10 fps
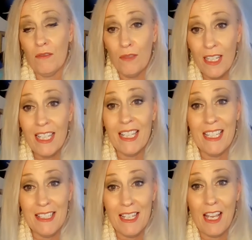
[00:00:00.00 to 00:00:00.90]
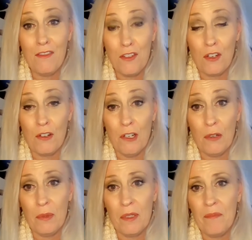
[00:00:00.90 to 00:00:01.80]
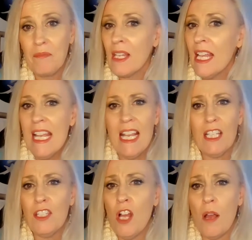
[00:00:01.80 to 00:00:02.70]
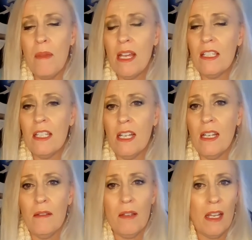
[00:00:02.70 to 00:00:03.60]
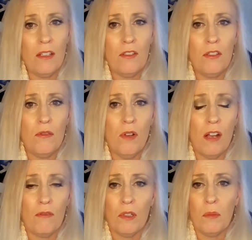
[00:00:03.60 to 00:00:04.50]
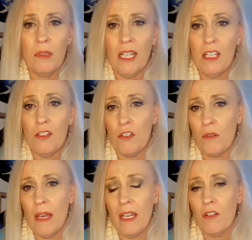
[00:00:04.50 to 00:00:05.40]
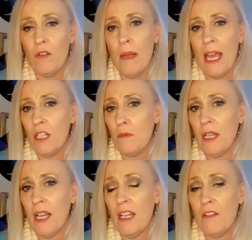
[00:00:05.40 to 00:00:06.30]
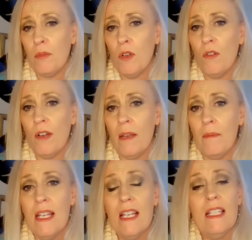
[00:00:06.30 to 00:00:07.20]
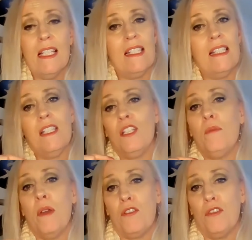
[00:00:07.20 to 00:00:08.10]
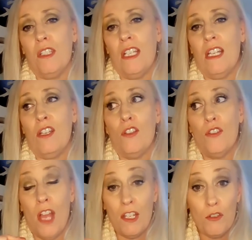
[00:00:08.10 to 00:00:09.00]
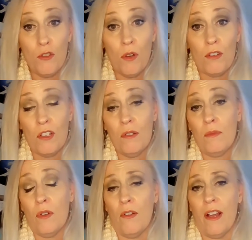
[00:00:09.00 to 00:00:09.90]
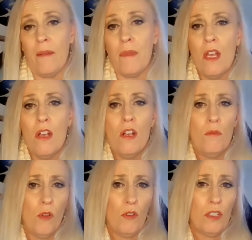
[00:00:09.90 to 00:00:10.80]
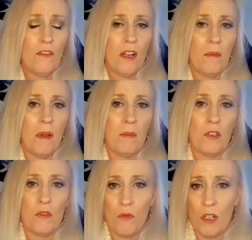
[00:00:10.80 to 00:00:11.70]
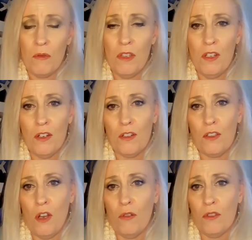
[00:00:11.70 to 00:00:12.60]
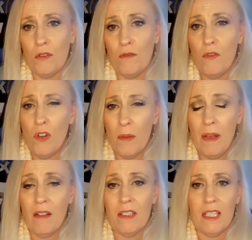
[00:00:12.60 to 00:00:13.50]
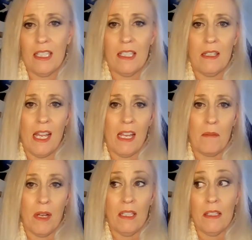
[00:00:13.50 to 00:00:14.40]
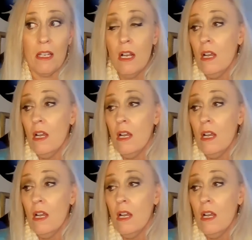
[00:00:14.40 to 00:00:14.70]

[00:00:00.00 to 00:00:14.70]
really saves your groups. It's not meant to replace your medical management kind of program. This is a specialty and short-term program. Most of our members work with a nurse coach for about 6 to 8 months,